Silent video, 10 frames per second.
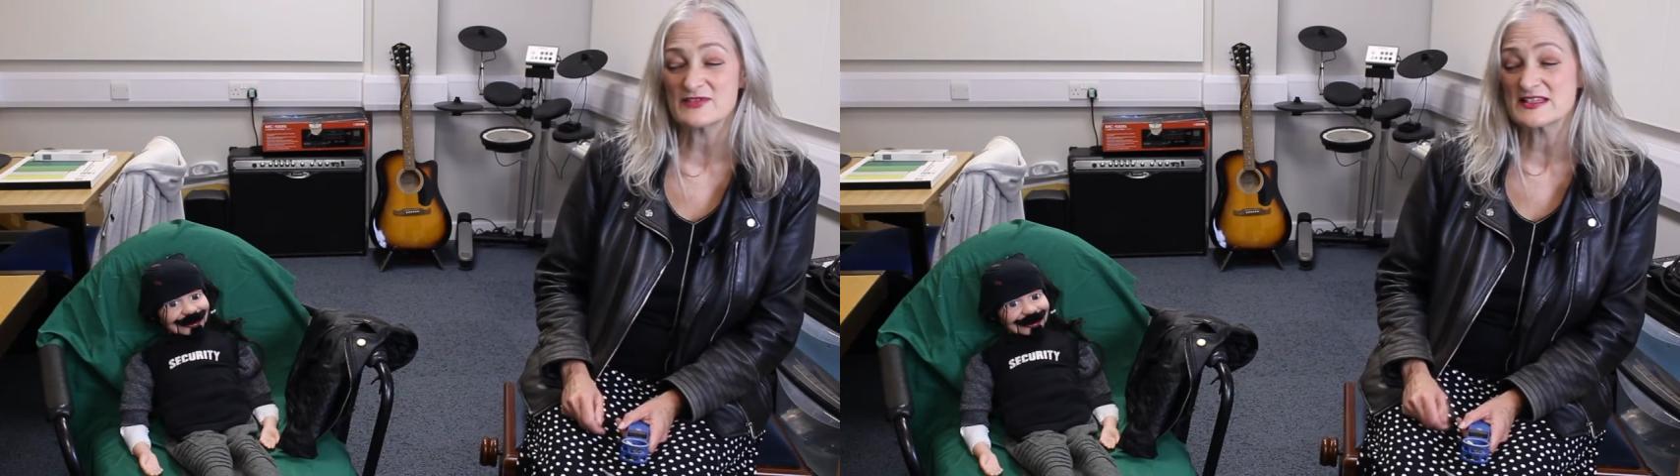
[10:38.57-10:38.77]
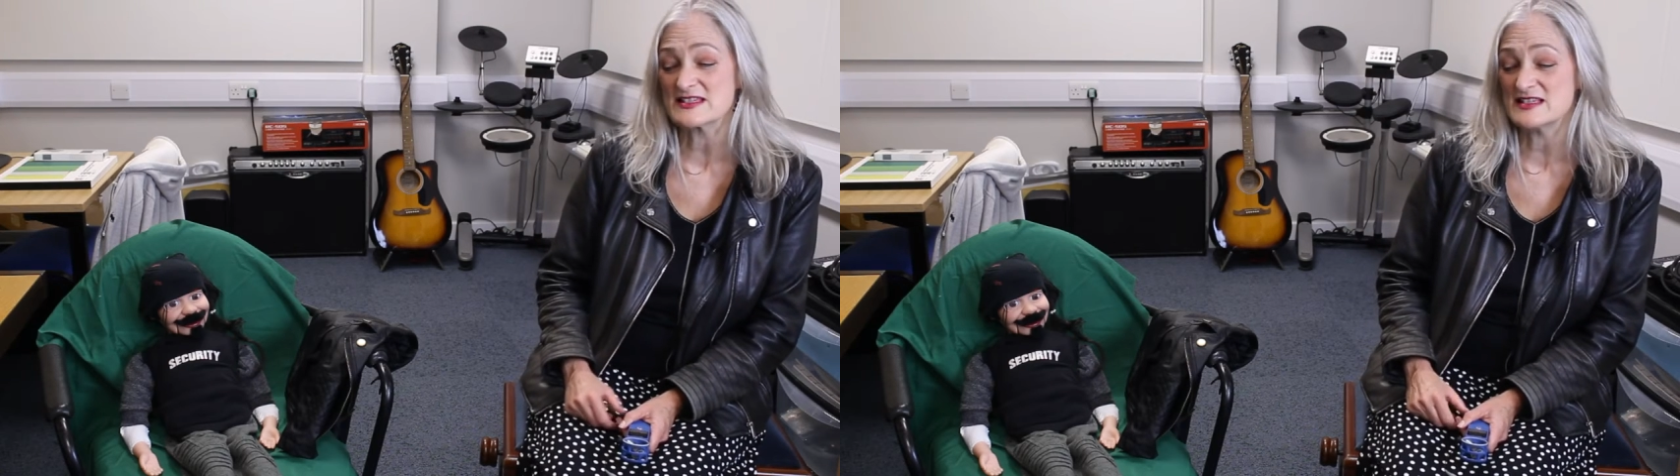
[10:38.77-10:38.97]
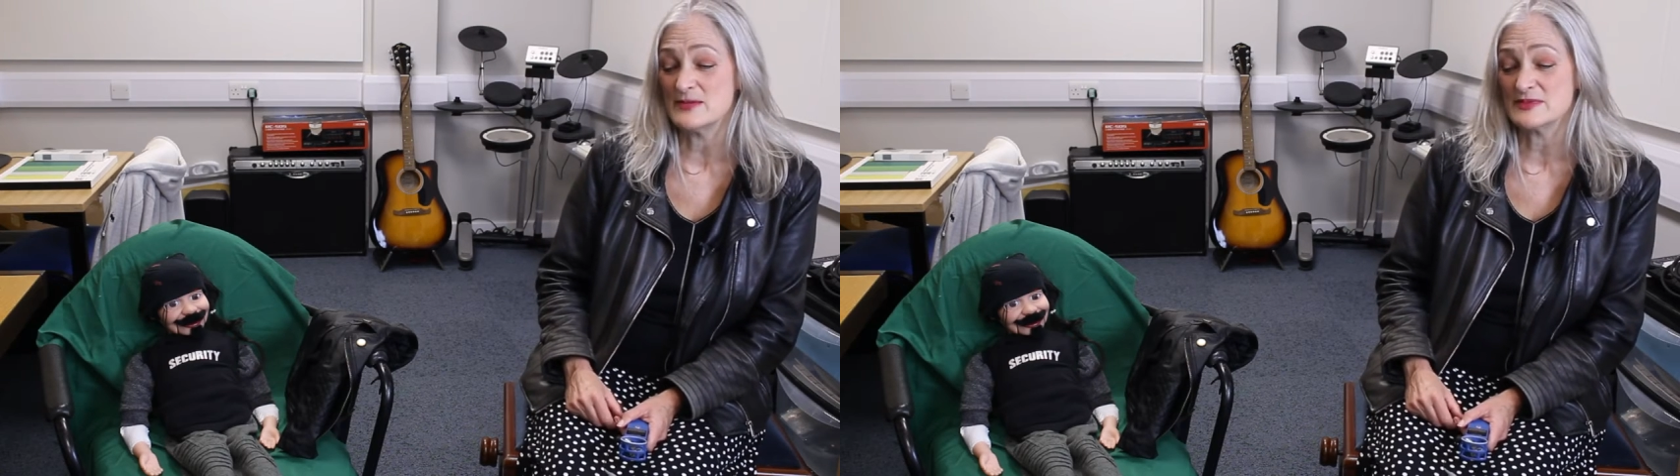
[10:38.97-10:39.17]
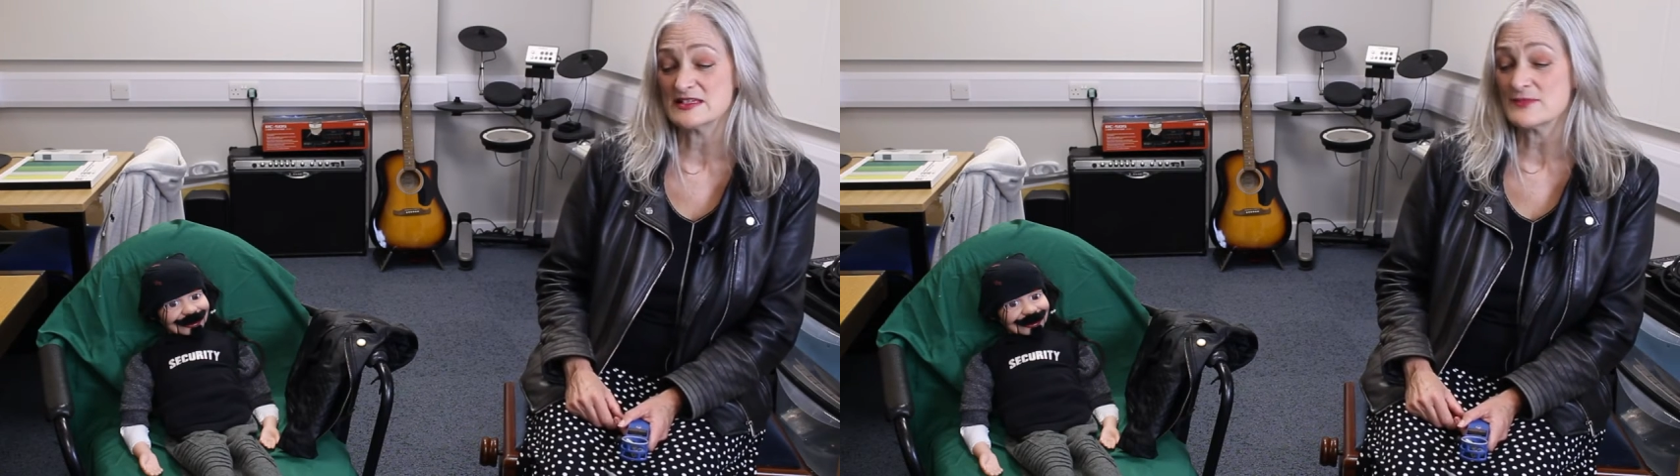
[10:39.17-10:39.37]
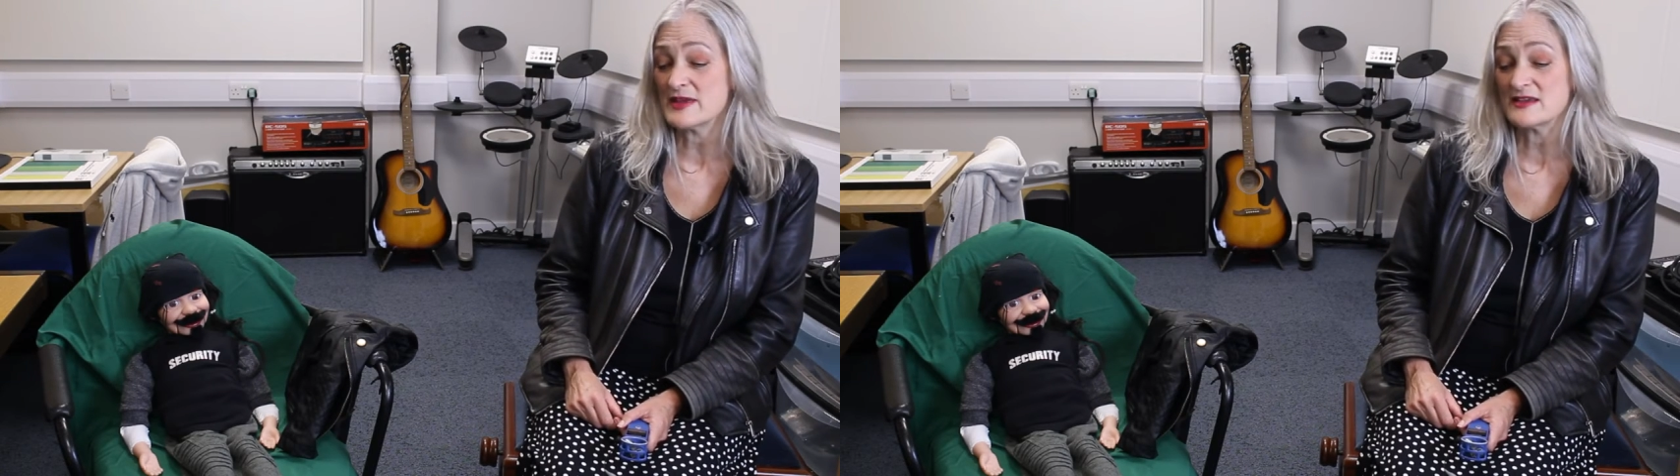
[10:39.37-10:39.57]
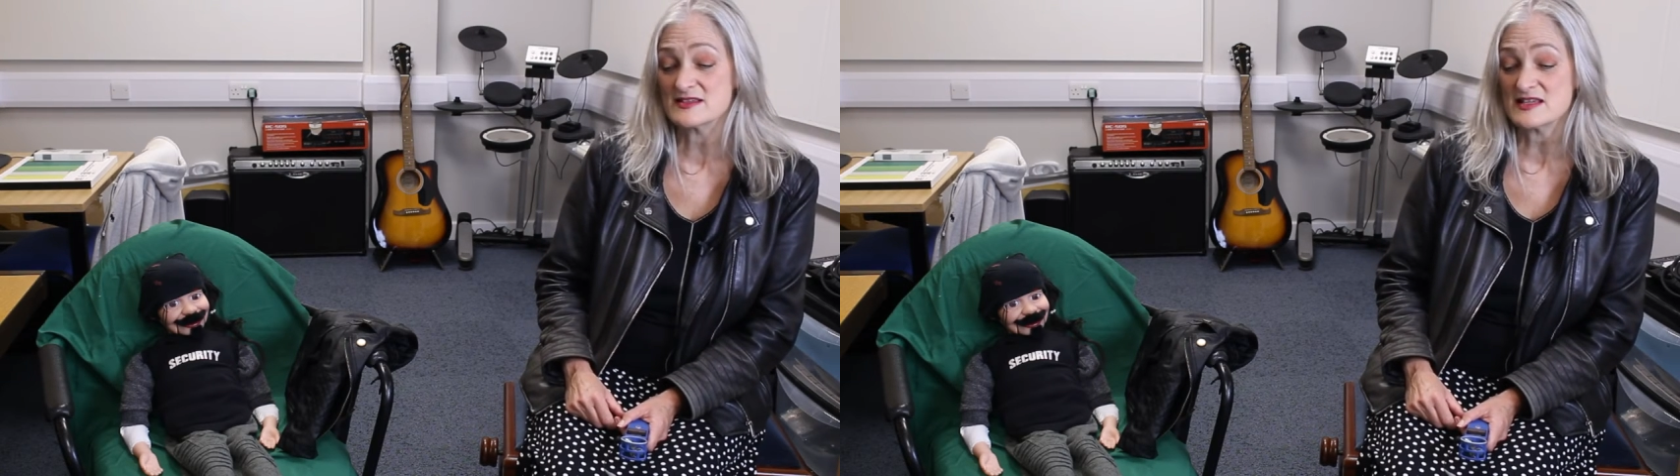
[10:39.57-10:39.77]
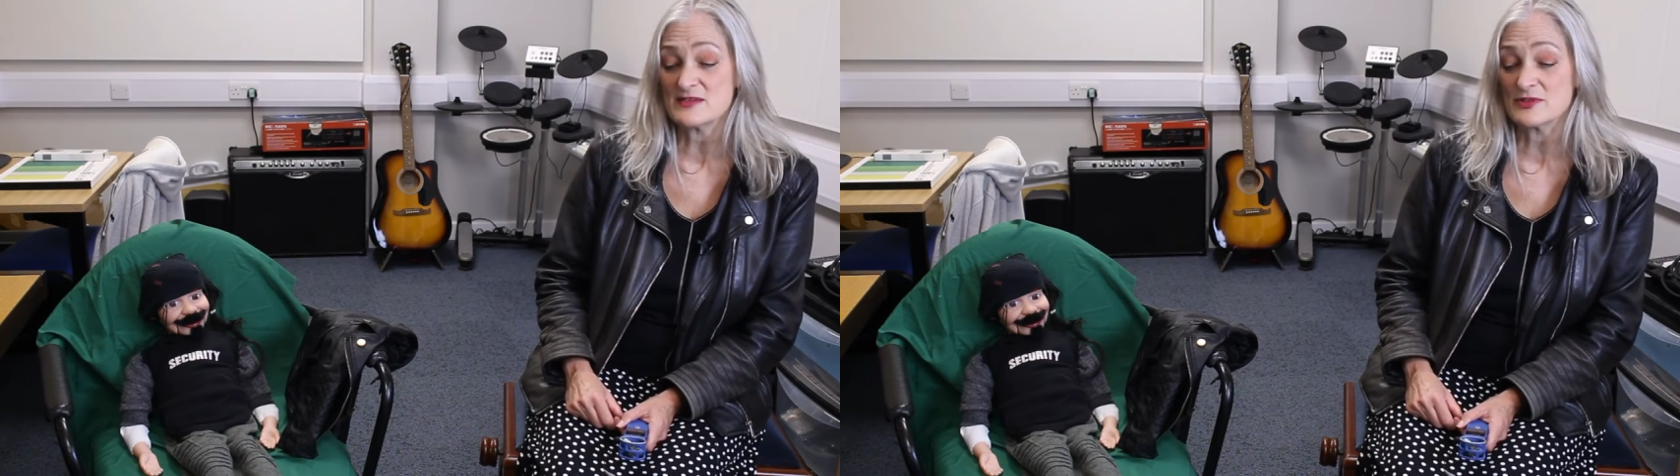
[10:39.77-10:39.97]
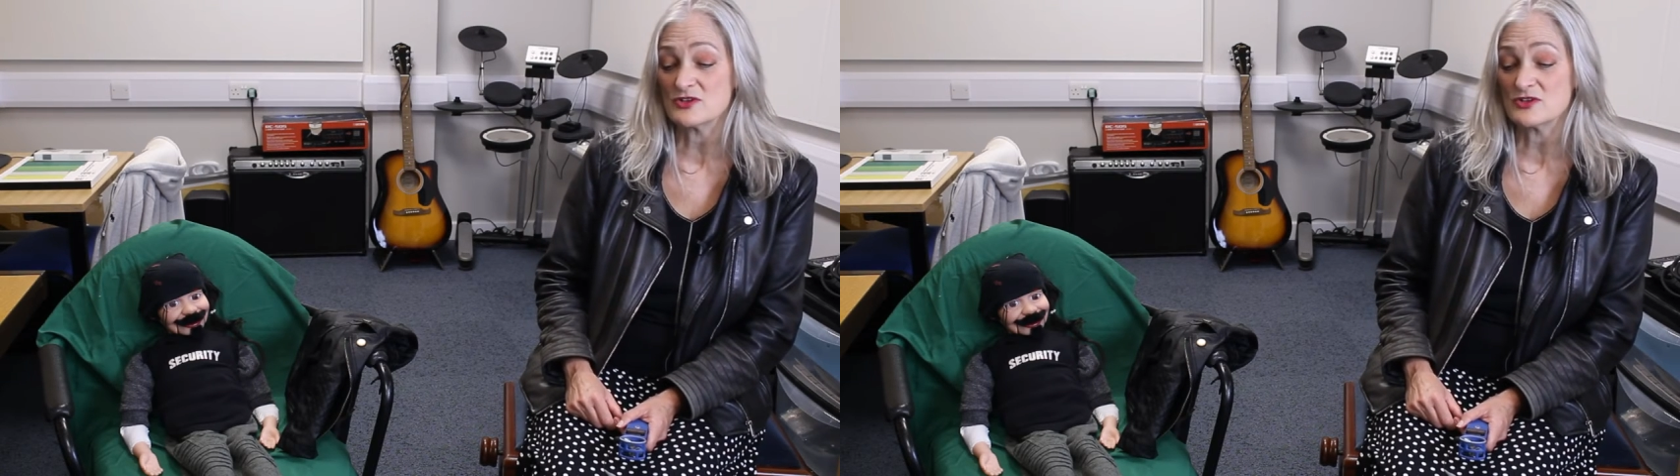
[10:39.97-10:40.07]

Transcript: of slipped a bit, isn't it?